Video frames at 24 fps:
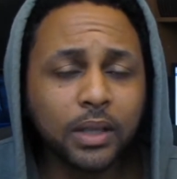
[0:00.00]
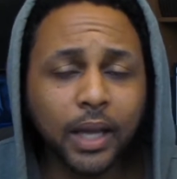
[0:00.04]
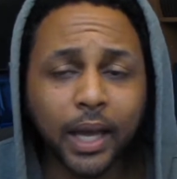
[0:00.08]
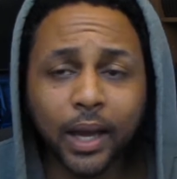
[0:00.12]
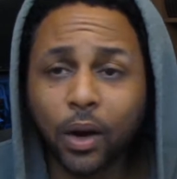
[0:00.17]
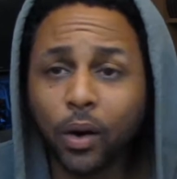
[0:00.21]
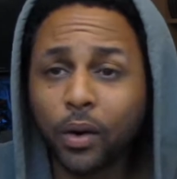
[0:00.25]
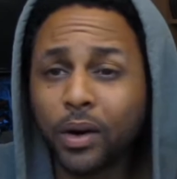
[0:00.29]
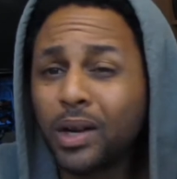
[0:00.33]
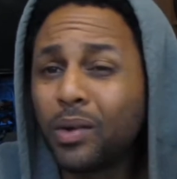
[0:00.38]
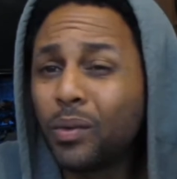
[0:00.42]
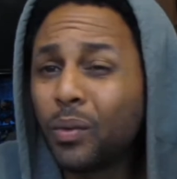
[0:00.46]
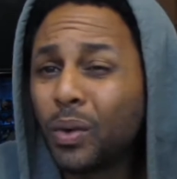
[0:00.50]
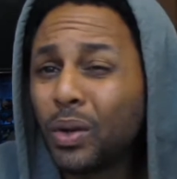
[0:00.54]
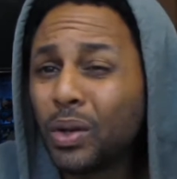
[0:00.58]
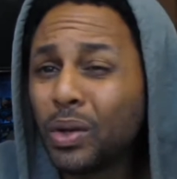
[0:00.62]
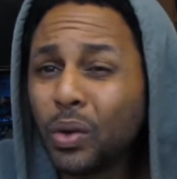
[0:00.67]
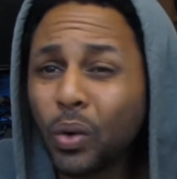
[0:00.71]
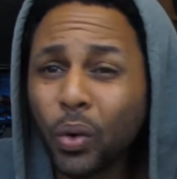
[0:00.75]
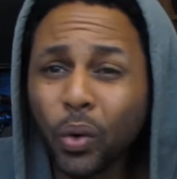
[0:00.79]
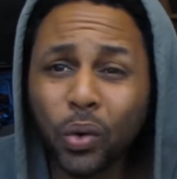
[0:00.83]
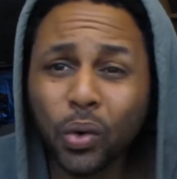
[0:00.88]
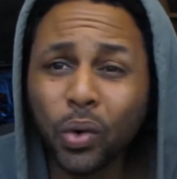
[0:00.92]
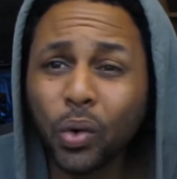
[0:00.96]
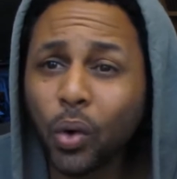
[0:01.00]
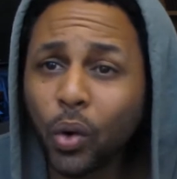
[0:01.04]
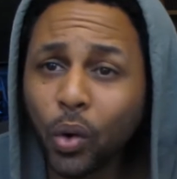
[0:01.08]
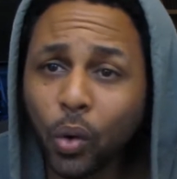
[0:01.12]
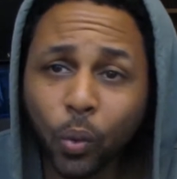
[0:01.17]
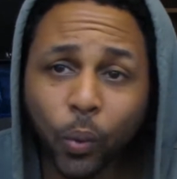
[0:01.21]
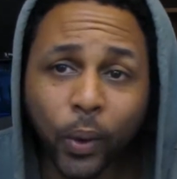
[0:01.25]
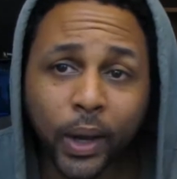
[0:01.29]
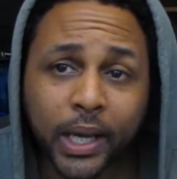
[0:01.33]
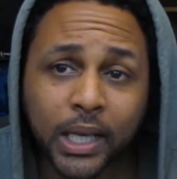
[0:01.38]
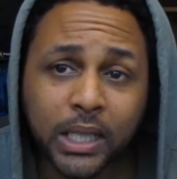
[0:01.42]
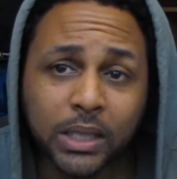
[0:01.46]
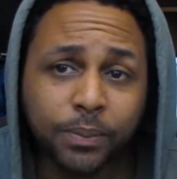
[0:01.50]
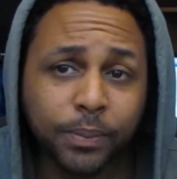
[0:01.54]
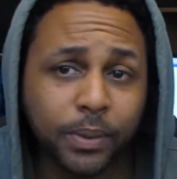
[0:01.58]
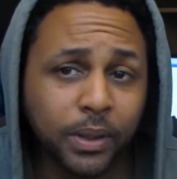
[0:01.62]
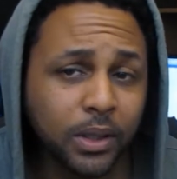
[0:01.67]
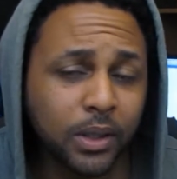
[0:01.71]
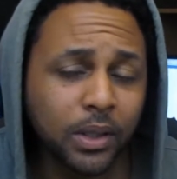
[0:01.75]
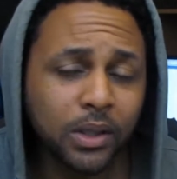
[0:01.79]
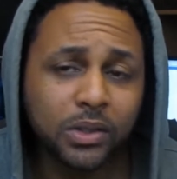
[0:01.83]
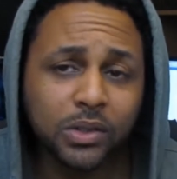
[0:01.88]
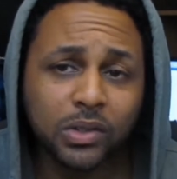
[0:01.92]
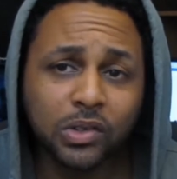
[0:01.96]
Like, are they really gonna go to waste
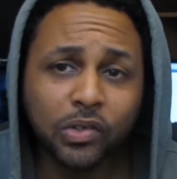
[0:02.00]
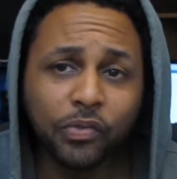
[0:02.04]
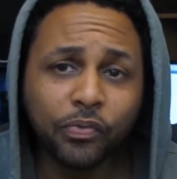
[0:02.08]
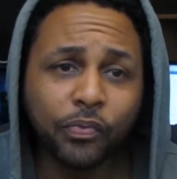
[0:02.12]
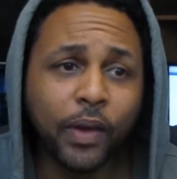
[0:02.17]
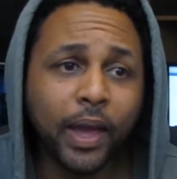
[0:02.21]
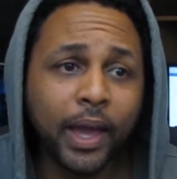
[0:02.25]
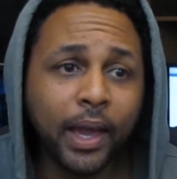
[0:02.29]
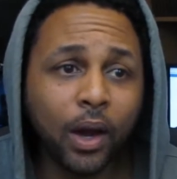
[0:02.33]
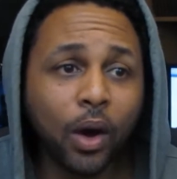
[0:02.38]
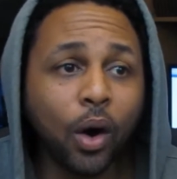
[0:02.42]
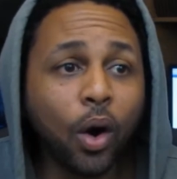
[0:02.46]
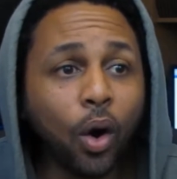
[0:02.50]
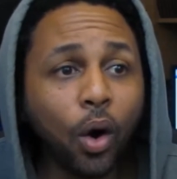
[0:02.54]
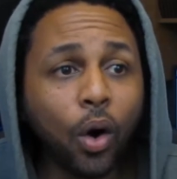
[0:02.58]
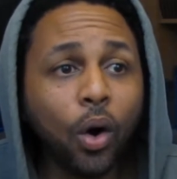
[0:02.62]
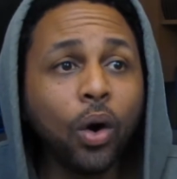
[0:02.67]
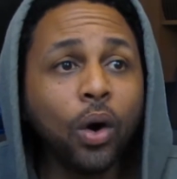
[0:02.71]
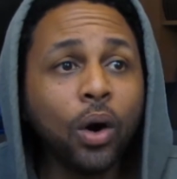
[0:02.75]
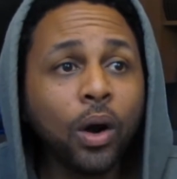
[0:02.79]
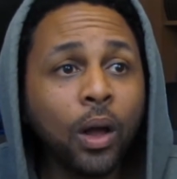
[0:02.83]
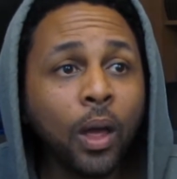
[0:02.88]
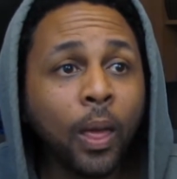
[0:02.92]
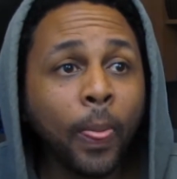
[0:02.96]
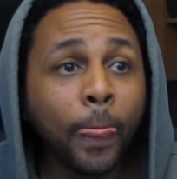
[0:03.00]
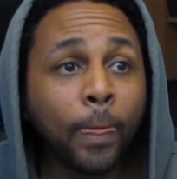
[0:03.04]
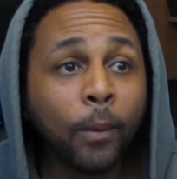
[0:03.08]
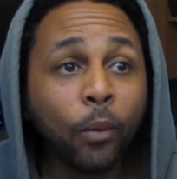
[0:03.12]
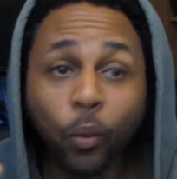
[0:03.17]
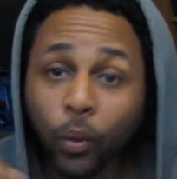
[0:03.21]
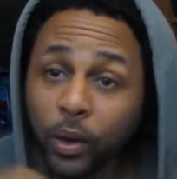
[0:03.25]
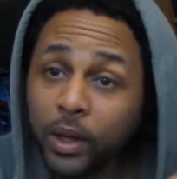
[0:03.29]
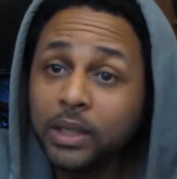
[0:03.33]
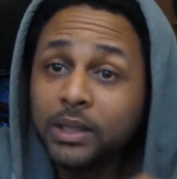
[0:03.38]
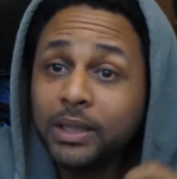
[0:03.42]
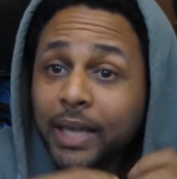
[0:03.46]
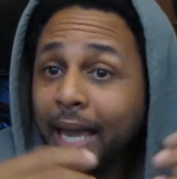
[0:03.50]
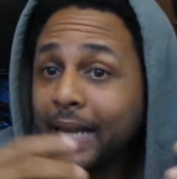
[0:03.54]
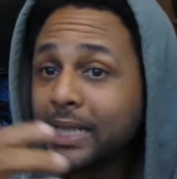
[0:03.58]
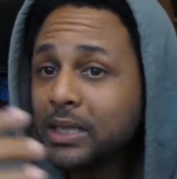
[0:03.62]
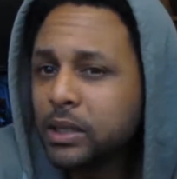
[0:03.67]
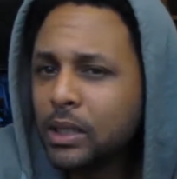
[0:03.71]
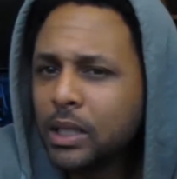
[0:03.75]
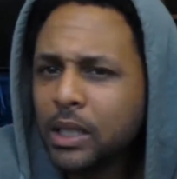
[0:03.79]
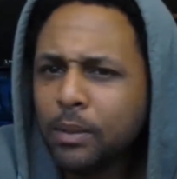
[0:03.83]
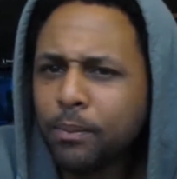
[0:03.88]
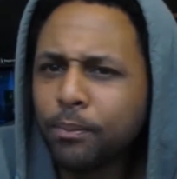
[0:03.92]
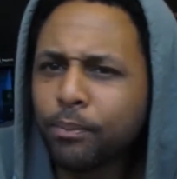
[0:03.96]
because of the fact, or would this
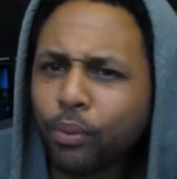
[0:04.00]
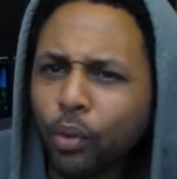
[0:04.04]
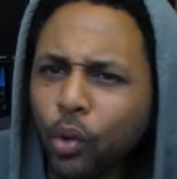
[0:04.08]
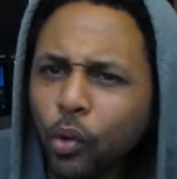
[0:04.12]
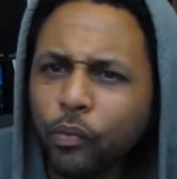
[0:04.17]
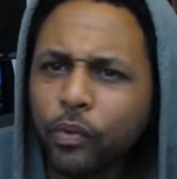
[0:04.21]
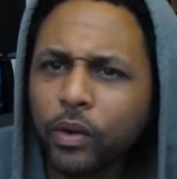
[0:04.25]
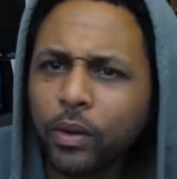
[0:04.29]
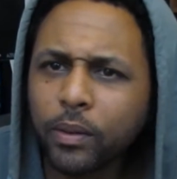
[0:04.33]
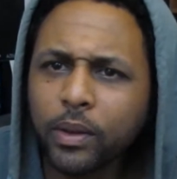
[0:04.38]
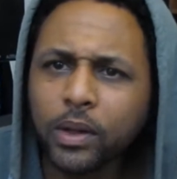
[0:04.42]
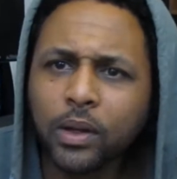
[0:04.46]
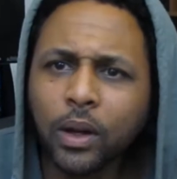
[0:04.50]
actually improve it?